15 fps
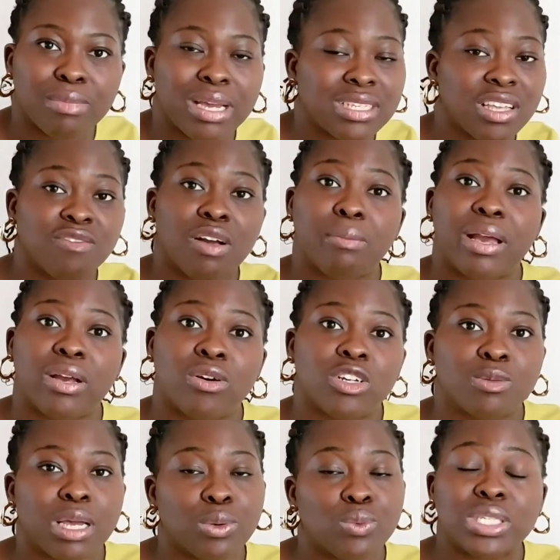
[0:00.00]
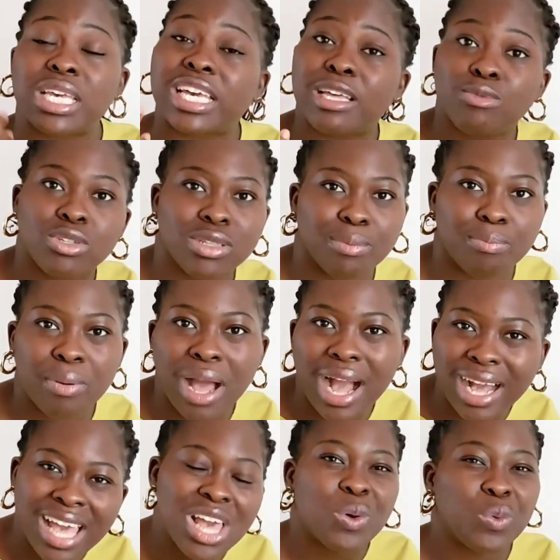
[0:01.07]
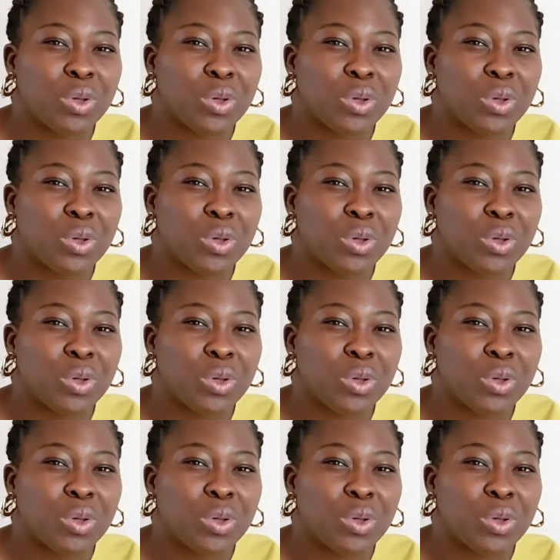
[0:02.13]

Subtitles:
myself and my husband will take him to the park,